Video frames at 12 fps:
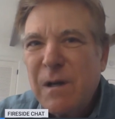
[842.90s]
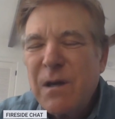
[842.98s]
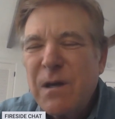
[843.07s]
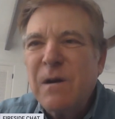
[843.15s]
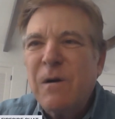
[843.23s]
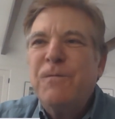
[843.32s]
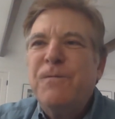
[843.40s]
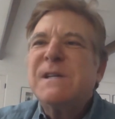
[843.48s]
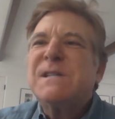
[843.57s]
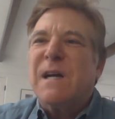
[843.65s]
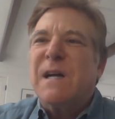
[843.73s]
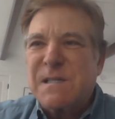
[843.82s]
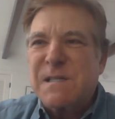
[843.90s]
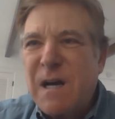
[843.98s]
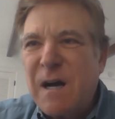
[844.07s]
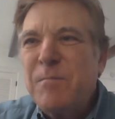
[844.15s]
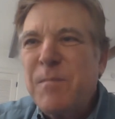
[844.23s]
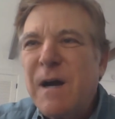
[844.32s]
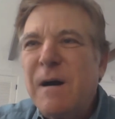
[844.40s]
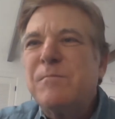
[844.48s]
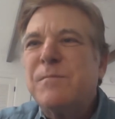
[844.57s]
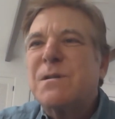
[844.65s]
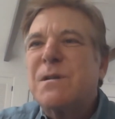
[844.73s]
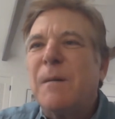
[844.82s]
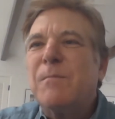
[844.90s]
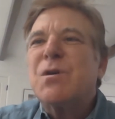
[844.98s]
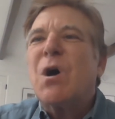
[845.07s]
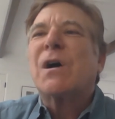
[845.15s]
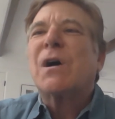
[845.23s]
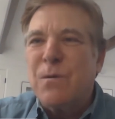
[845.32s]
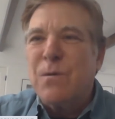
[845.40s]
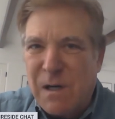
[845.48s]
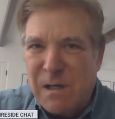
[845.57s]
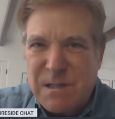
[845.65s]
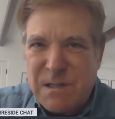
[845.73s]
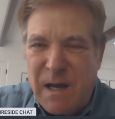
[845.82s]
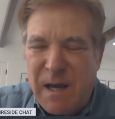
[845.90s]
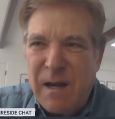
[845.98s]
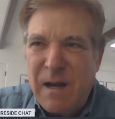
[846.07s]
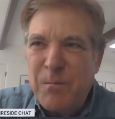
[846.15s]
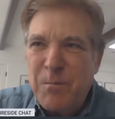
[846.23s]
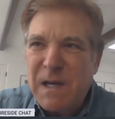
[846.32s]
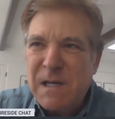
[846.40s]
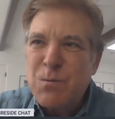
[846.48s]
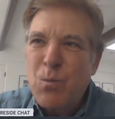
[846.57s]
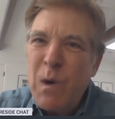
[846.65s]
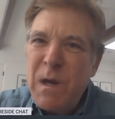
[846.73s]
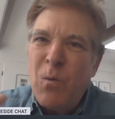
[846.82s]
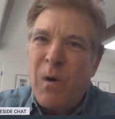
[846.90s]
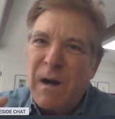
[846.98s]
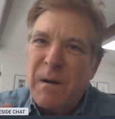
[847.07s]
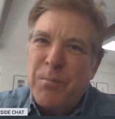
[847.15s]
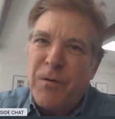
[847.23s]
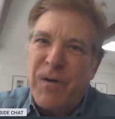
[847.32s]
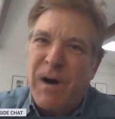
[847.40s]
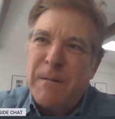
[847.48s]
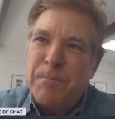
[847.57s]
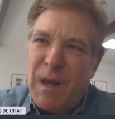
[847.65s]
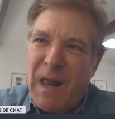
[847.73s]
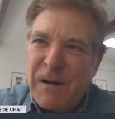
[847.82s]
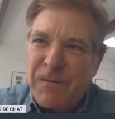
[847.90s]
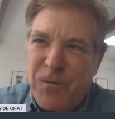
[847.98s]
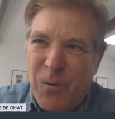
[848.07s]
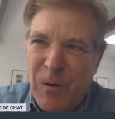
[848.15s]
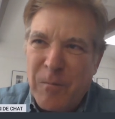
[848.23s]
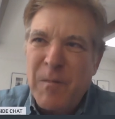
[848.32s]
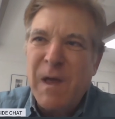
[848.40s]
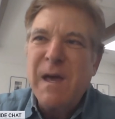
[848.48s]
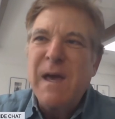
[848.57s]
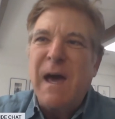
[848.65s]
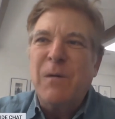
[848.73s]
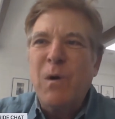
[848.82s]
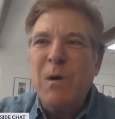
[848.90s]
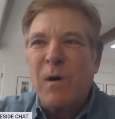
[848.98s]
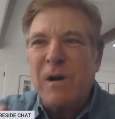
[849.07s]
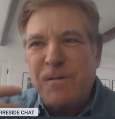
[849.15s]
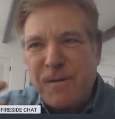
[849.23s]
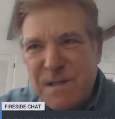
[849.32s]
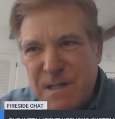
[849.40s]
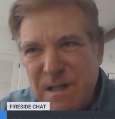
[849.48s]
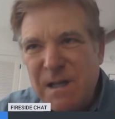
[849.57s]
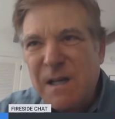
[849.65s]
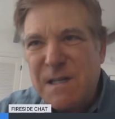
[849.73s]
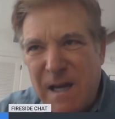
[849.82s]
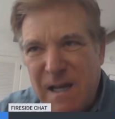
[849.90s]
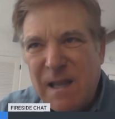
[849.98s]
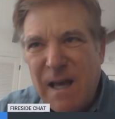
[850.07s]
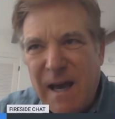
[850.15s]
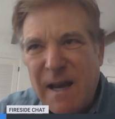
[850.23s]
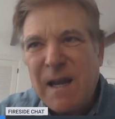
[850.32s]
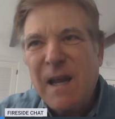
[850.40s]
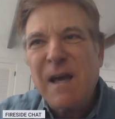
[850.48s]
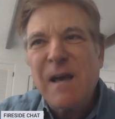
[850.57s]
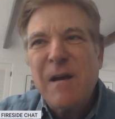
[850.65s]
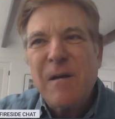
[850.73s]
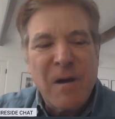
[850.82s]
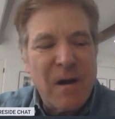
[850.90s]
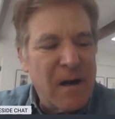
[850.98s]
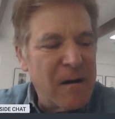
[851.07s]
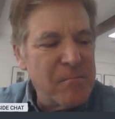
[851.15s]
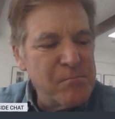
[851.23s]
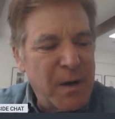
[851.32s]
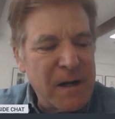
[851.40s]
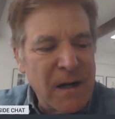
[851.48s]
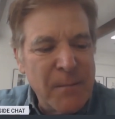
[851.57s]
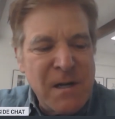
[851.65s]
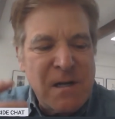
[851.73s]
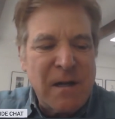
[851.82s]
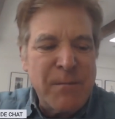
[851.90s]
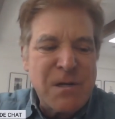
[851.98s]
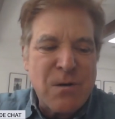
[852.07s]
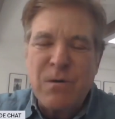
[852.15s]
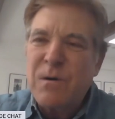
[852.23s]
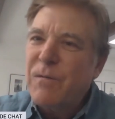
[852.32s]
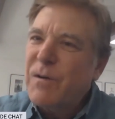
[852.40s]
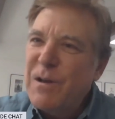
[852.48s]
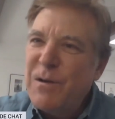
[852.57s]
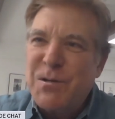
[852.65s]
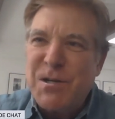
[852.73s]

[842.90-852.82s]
visit us. Come talk to us, and because we want to provide a platform and we want to facilitate that. But let me turn it over to you,